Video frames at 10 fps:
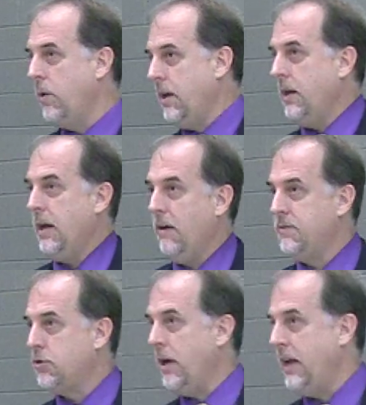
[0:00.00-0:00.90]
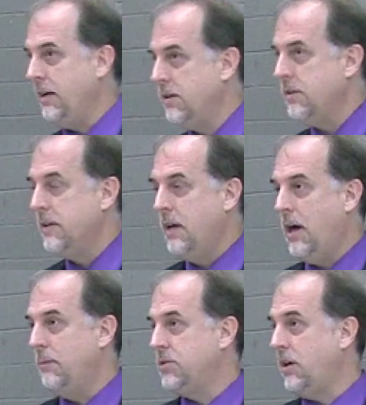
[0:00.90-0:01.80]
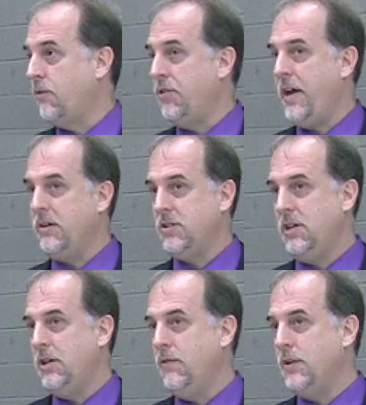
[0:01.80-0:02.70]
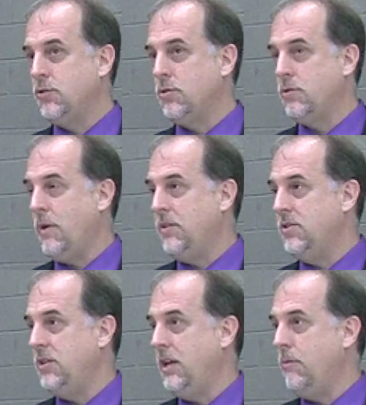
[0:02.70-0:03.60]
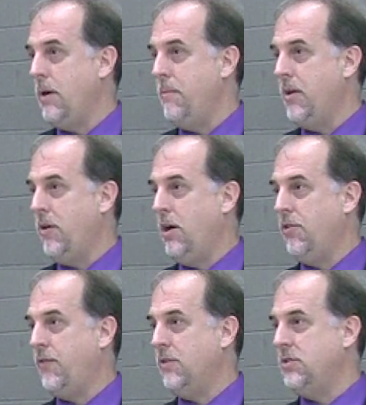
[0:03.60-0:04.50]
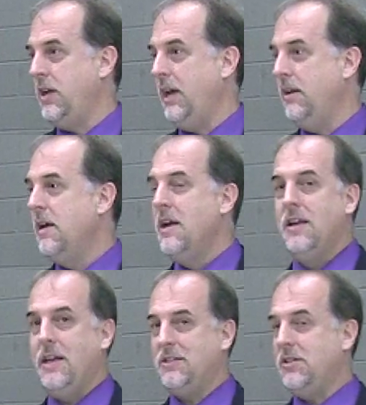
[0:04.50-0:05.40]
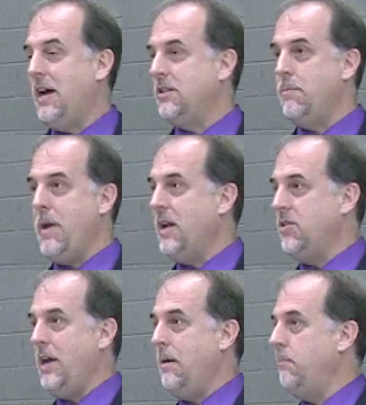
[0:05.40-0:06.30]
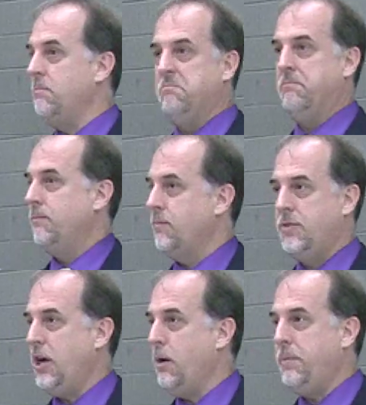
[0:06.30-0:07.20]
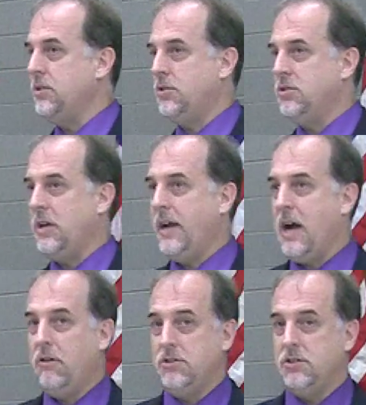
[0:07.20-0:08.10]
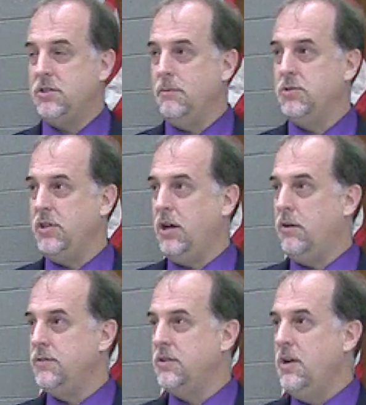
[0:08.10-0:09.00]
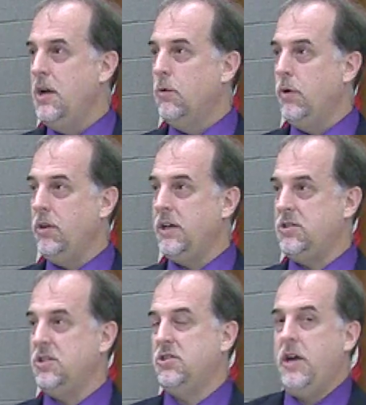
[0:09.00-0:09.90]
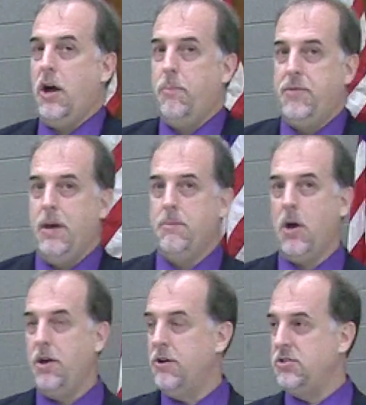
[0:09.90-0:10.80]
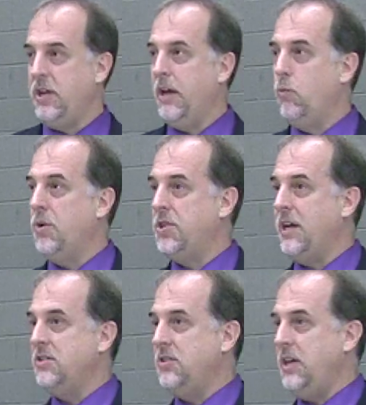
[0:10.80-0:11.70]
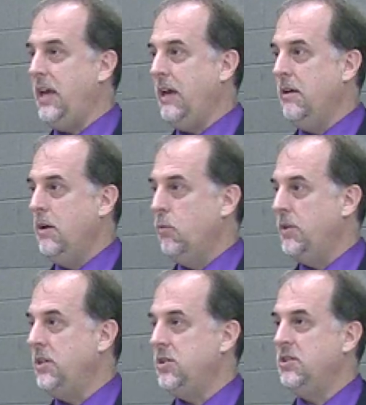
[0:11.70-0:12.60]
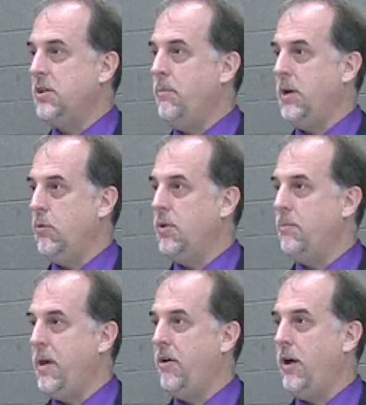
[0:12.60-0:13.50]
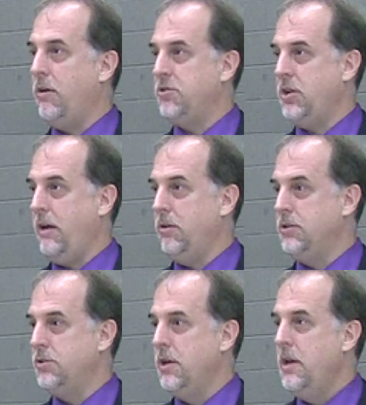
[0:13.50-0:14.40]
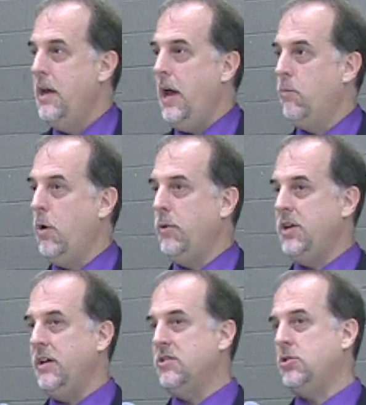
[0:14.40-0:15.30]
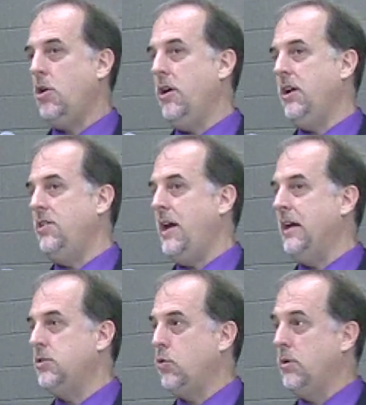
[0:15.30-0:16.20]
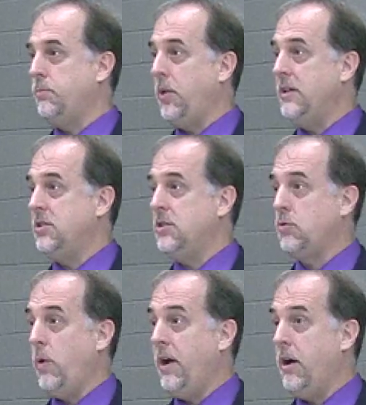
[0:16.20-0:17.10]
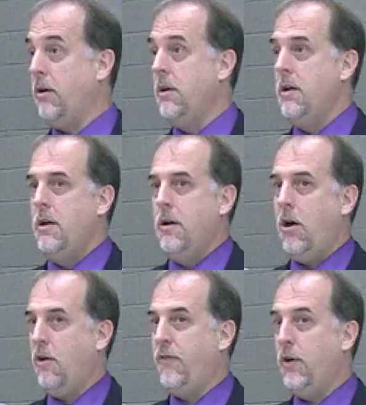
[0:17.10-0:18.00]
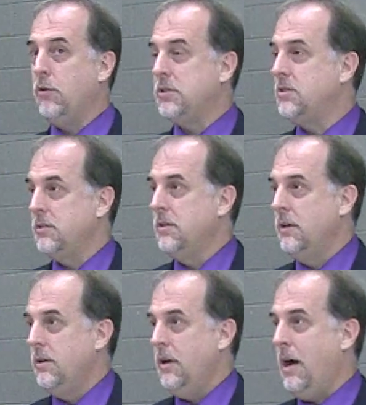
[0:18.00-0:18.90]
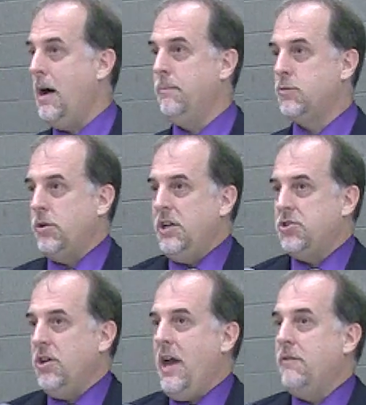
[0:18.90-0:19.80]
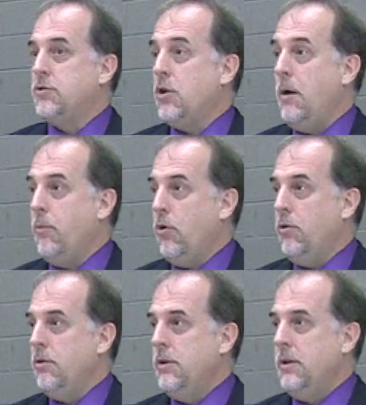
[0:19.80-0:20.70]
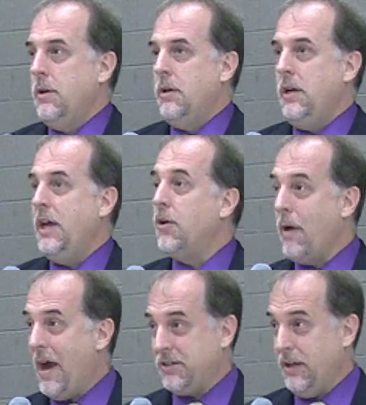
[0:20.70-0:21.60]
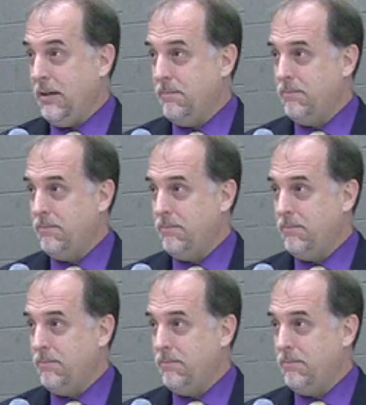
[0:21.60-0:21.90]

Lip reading: we have trained several thousand individuals around the city around mental health first aid. That's not to make them therapists or psychologists themselves. Really, it's just to help them understand what they see when they see somebody with a mental health challenge. And what we did is targeted that toward places where our folks traditionally have trouble interacting,